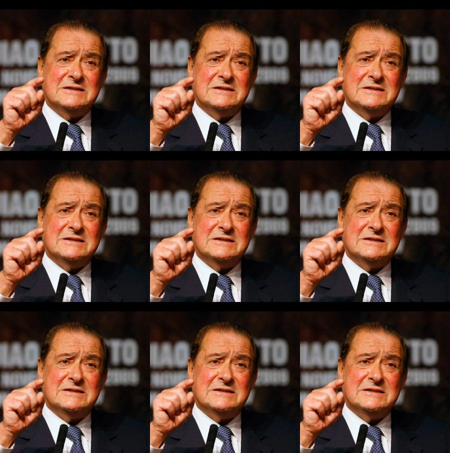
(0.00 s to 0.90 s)

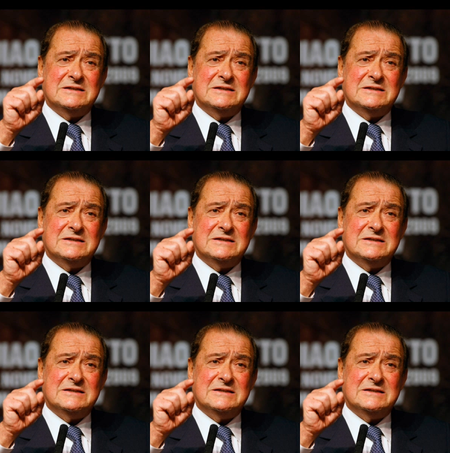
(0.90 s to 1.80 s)

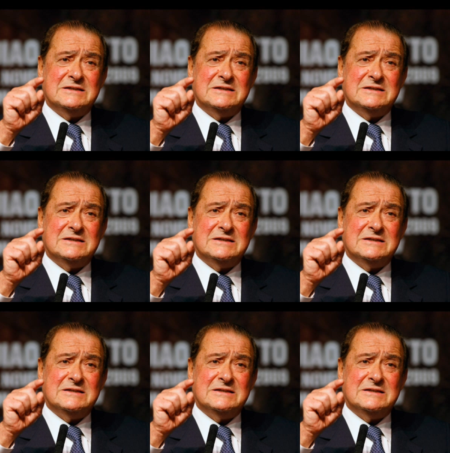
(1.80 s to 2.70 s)

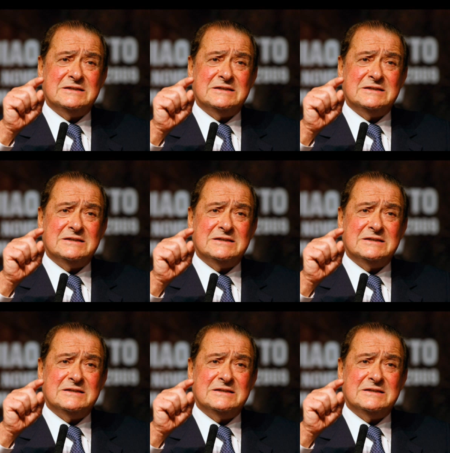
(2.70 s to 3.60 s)

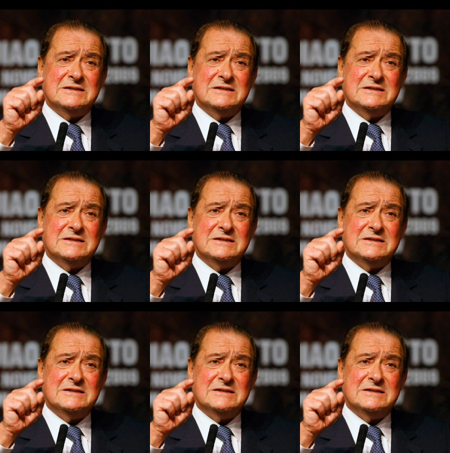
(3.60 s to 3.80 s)
The face doesn't move, so there is nothing to read.